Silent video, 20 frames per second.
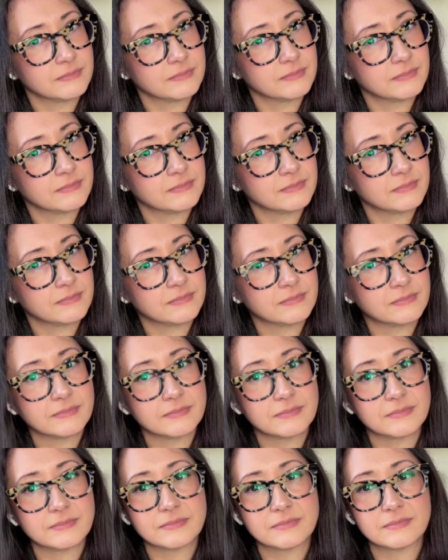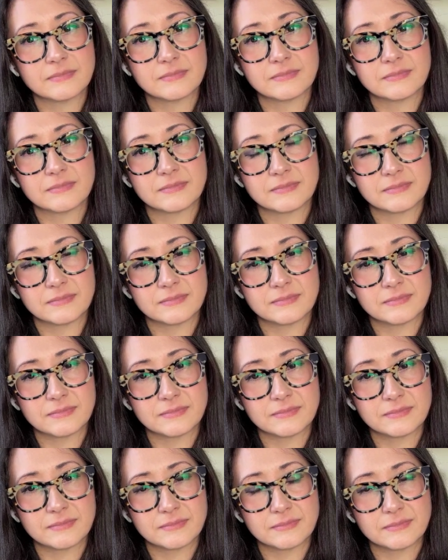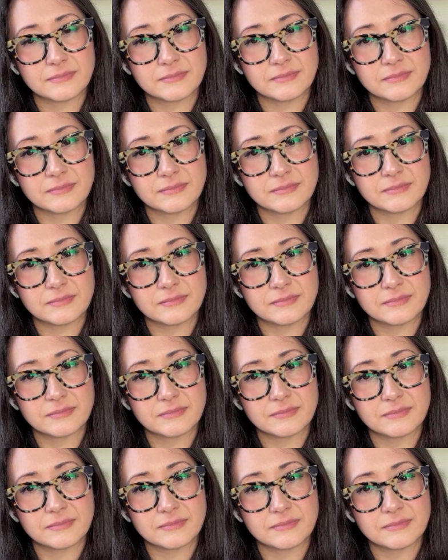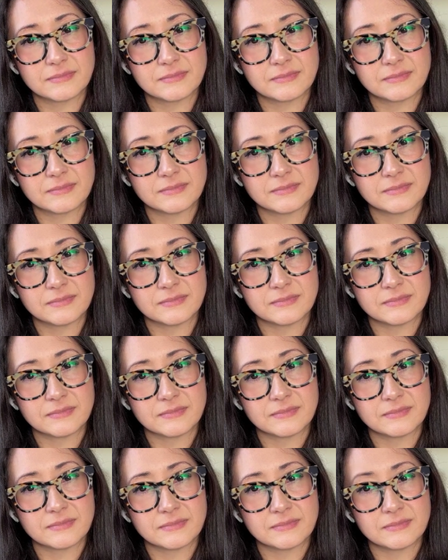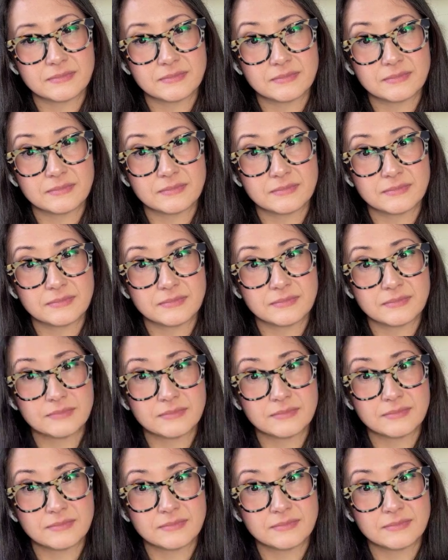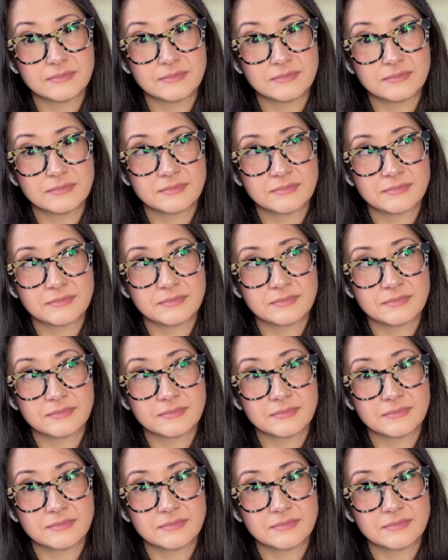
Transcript: [no speech]